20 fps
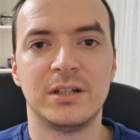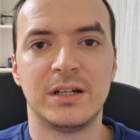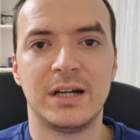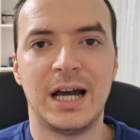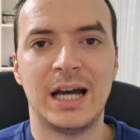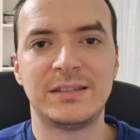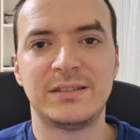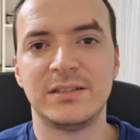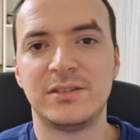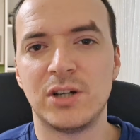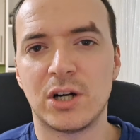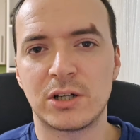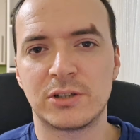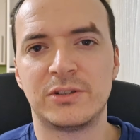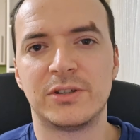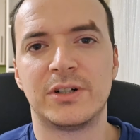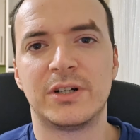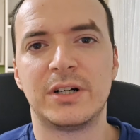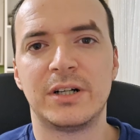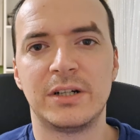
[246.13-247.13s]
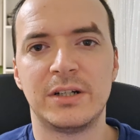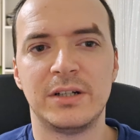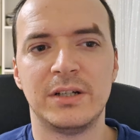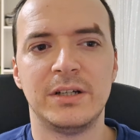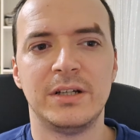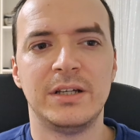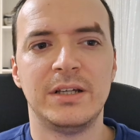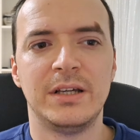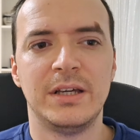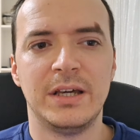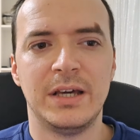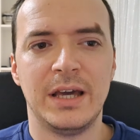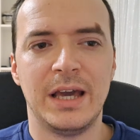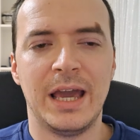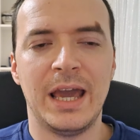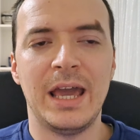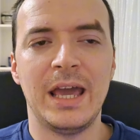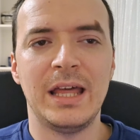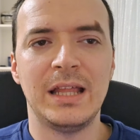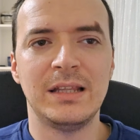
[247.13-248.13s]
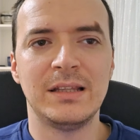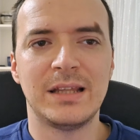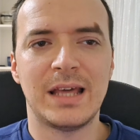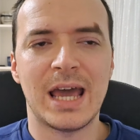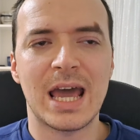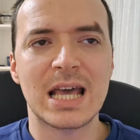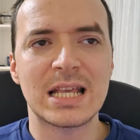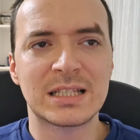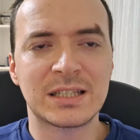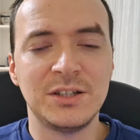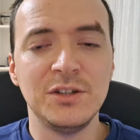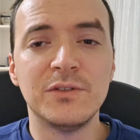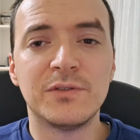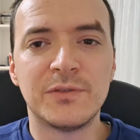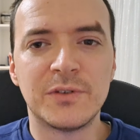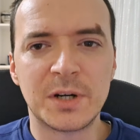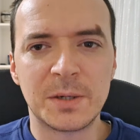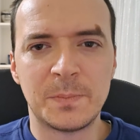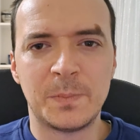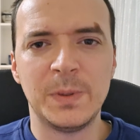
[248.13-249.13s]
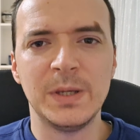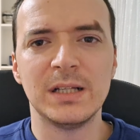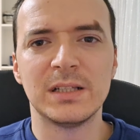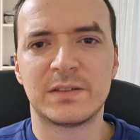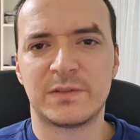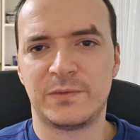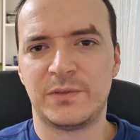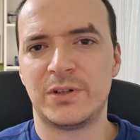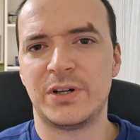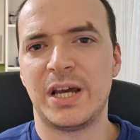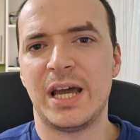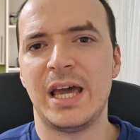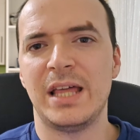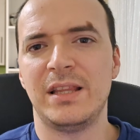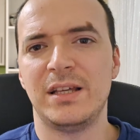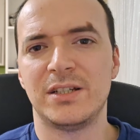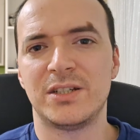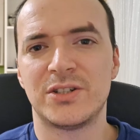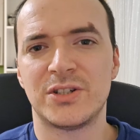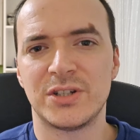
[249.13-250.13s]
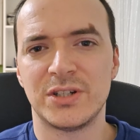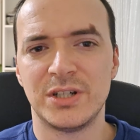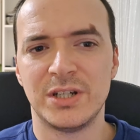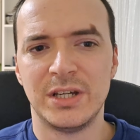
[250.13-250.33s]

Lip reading: at the doctor and ask you for pills for a headache,